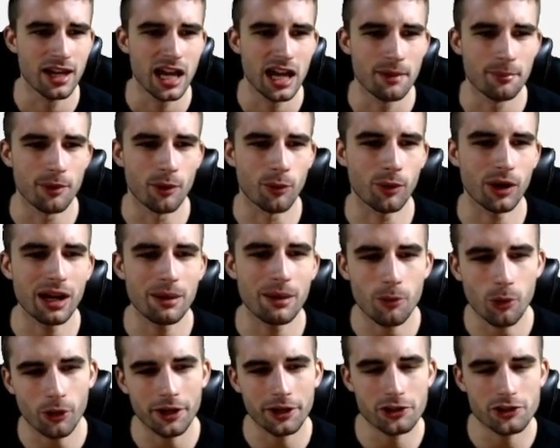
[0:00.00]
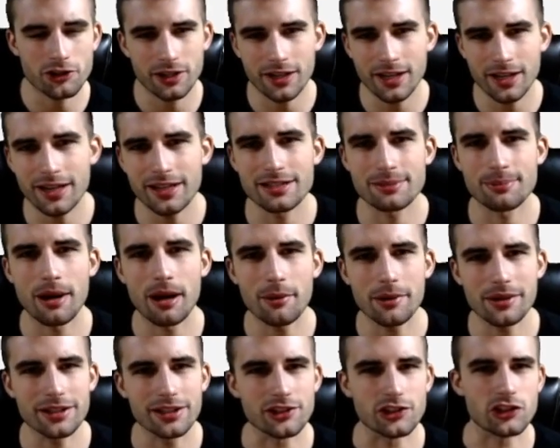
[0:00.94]
But where I'm more interested in is
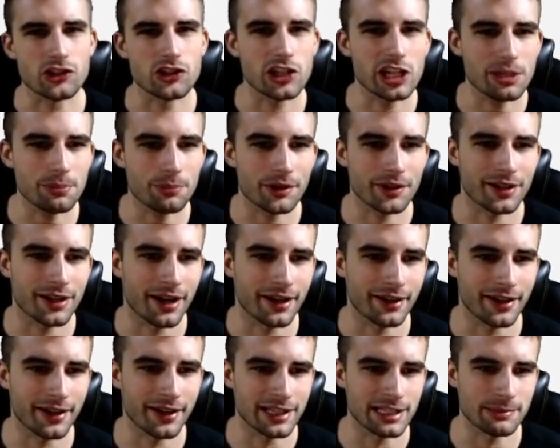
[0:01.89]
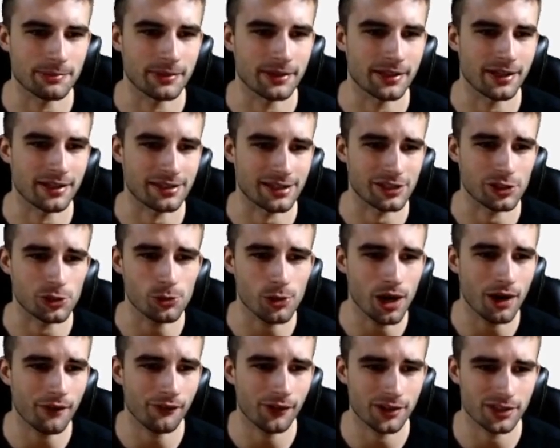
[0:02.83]
probably these cheaper tight ends, because they do
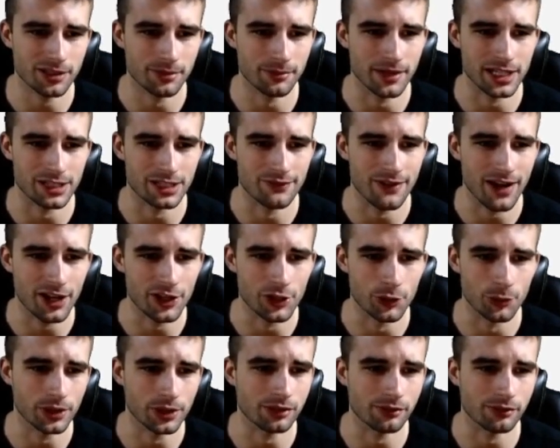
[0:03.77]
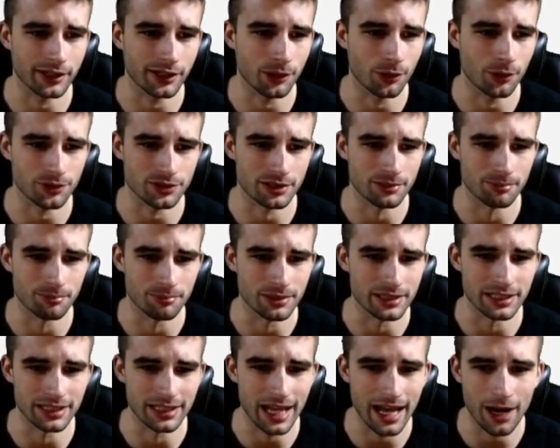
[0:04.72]
offer us some nice value with Greg Olsen
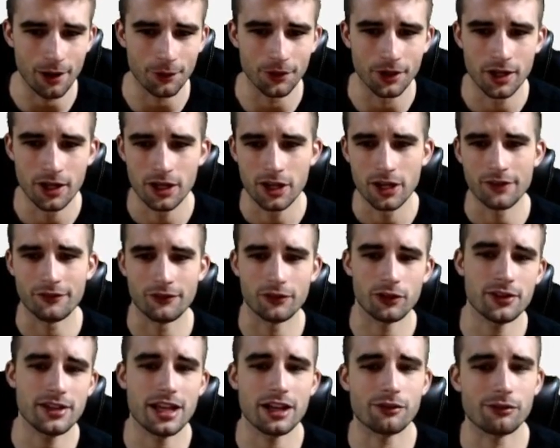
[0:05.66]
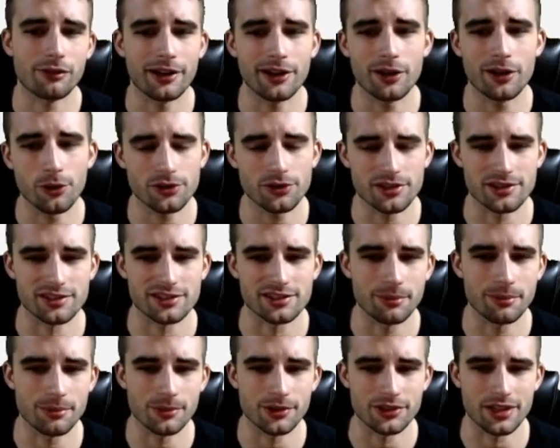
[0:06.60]
being out. If you're looking at Greg Olsen's
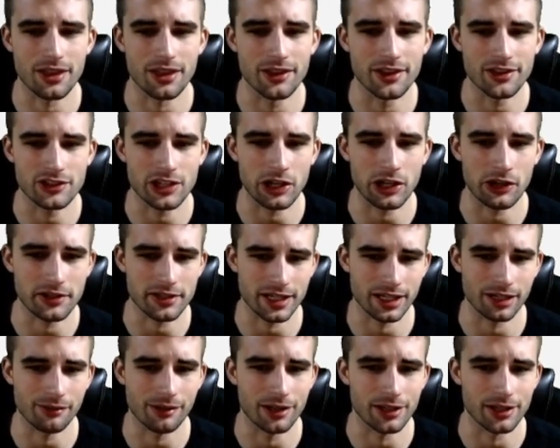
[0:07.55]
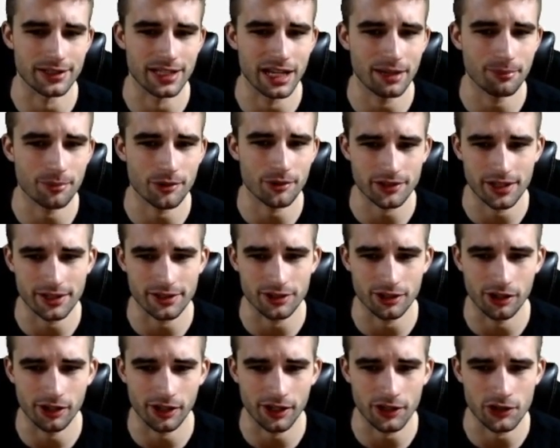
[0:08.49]
numbers this year, he's got around a 10%
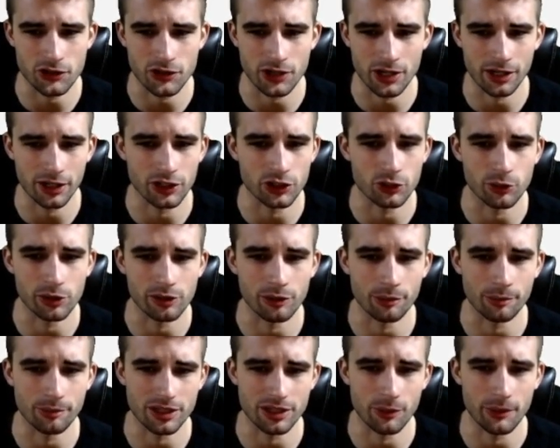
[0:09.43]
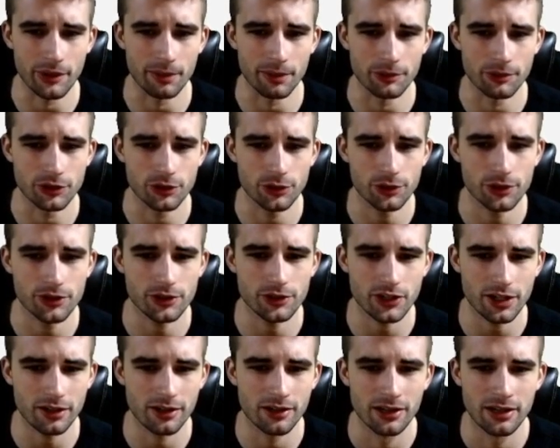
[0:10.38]
target share, a 21% weight opportunity
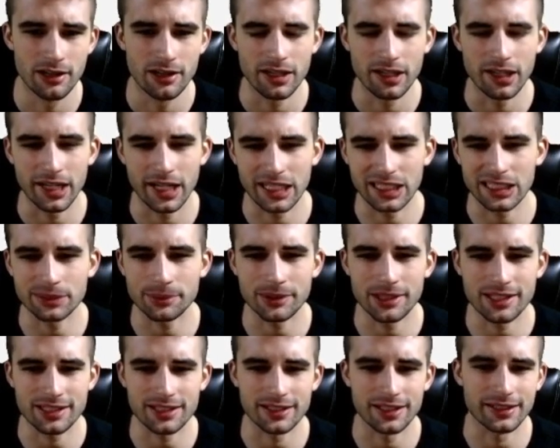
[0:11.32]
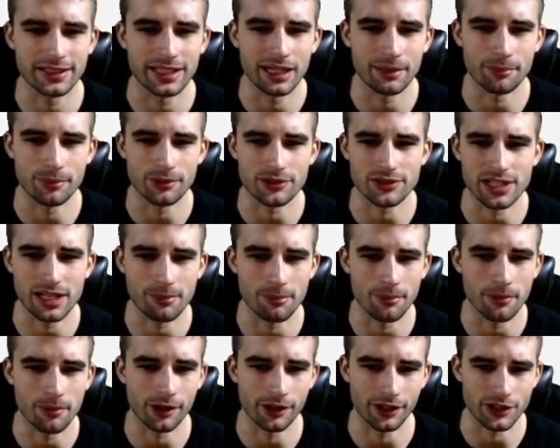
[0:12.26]
share, and a little bit less than a 10%
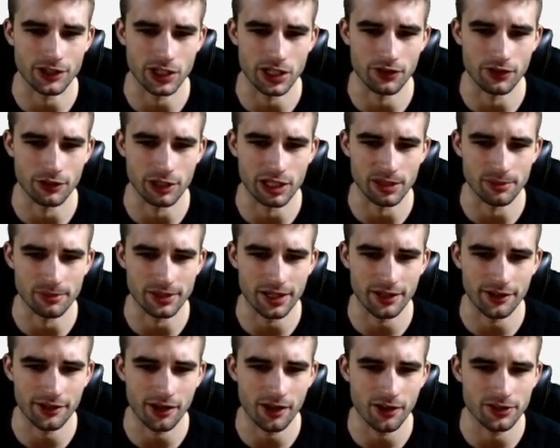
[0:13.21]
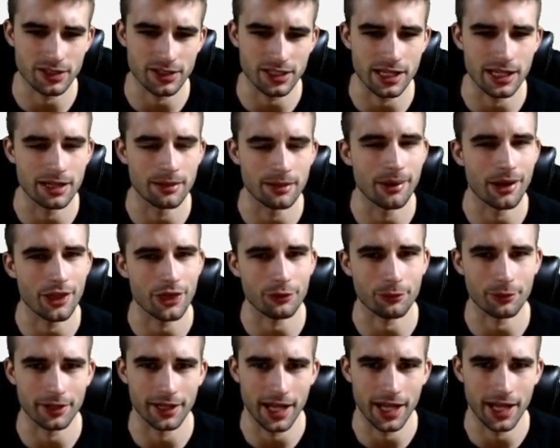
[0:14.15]
market share of the team's air yards, and about
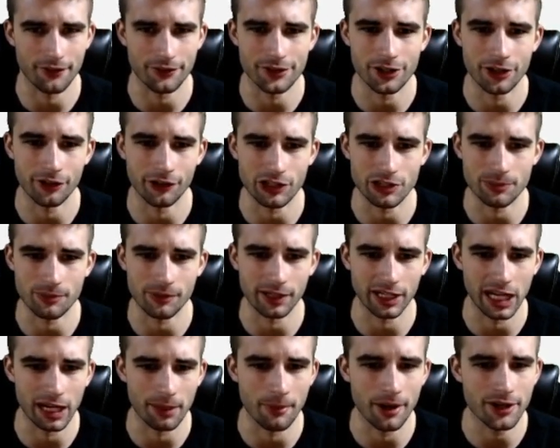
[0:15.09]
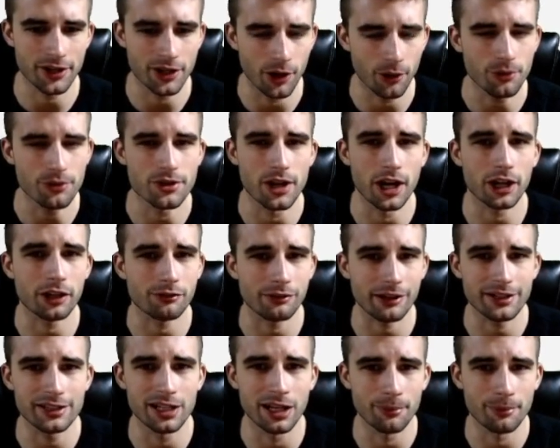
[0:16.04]
3.5 targets per game. I know, not
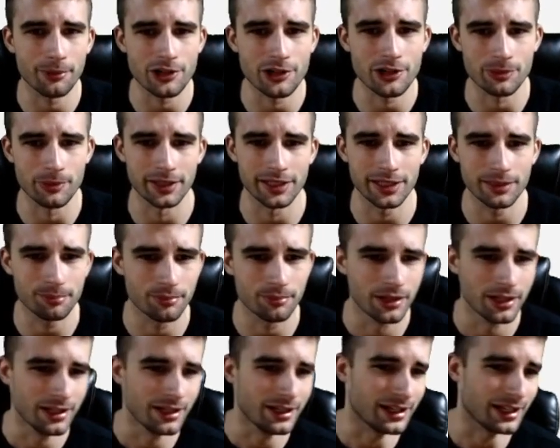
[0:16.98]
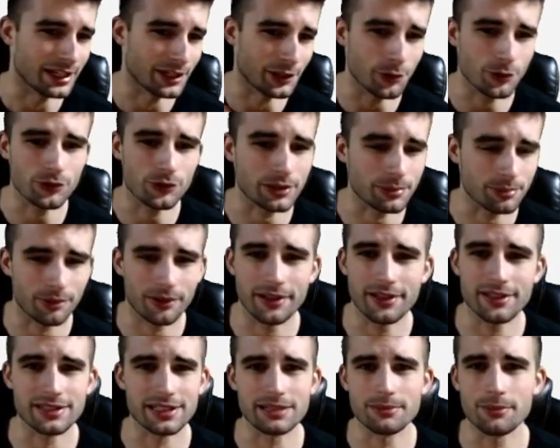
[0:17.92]
great numbers, but he usually
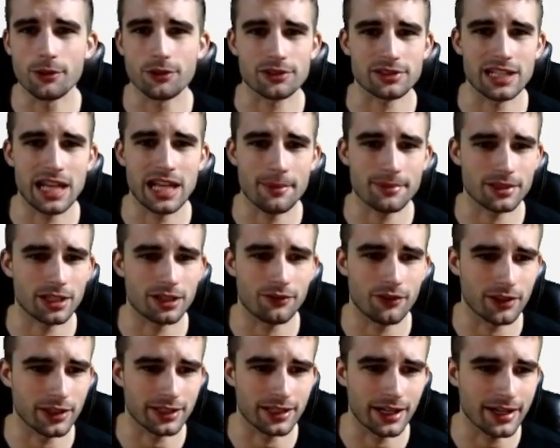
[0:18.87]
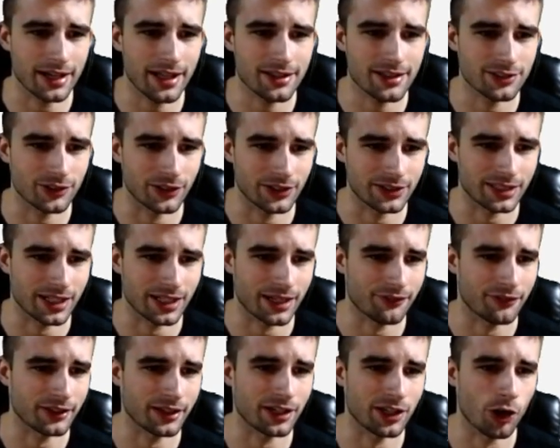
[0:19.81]
plays the most snaps out of all the tight ends, so it's
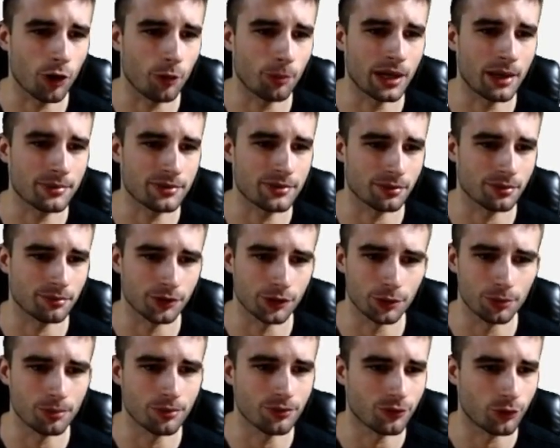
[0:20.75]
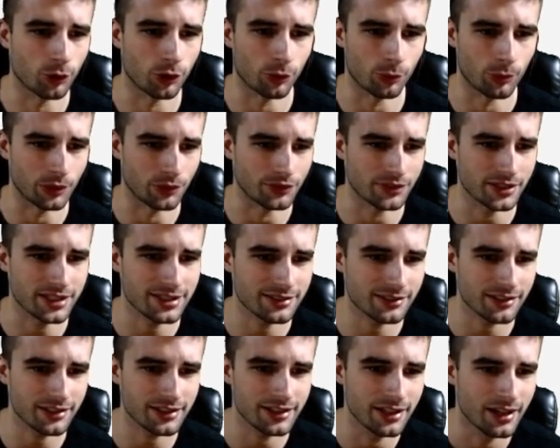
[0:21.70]
definitely going to open up some room for Will
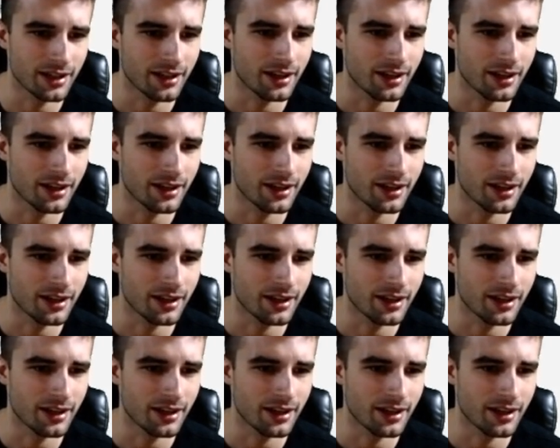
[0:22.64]
Dissly